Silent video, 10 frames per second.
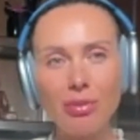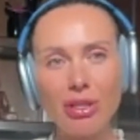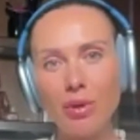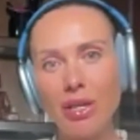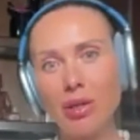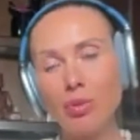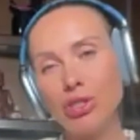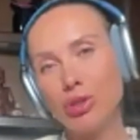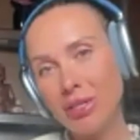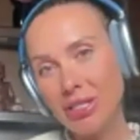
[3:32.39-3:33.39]
but when I
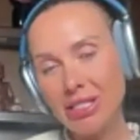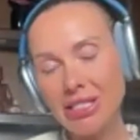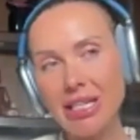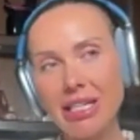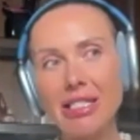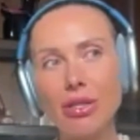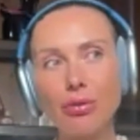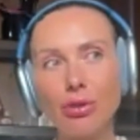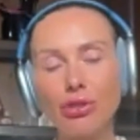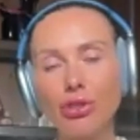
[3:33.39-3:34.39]
was 26,
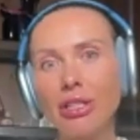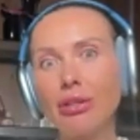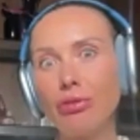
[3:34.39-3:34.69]
unfortunately,